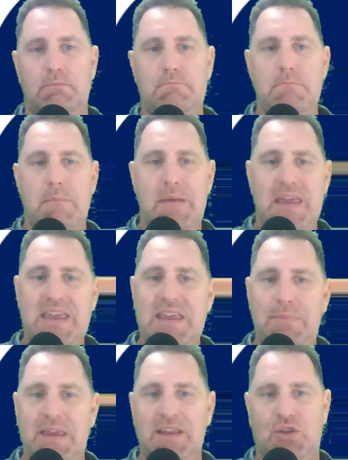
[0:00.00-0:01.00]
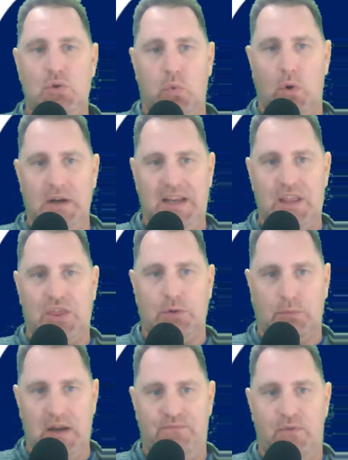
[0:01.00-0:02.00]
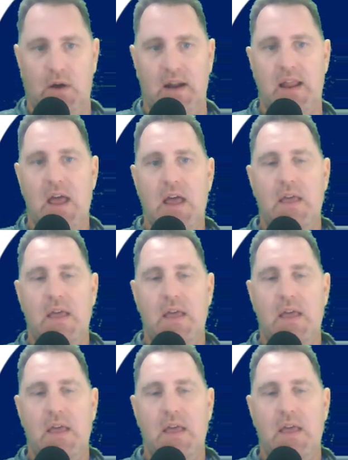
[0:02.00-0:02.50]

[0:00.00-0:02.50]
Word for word: maybe 23 foot,